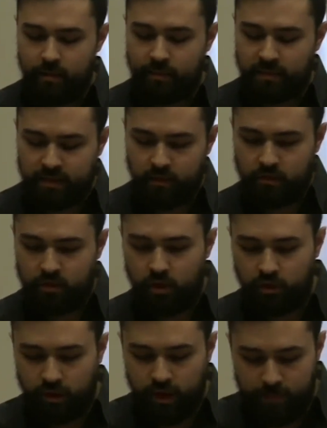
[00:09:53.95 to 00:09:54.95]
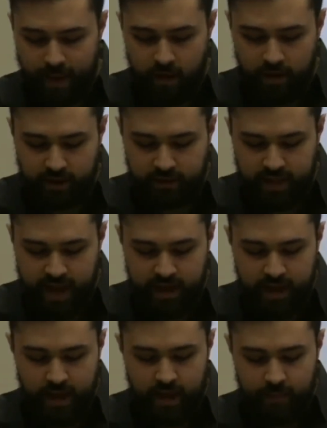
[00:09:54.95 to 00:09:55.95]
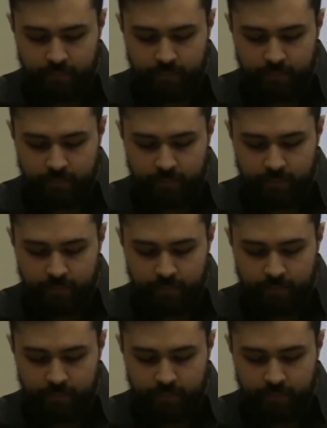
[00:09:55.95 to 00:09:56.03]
but still talking about it, is that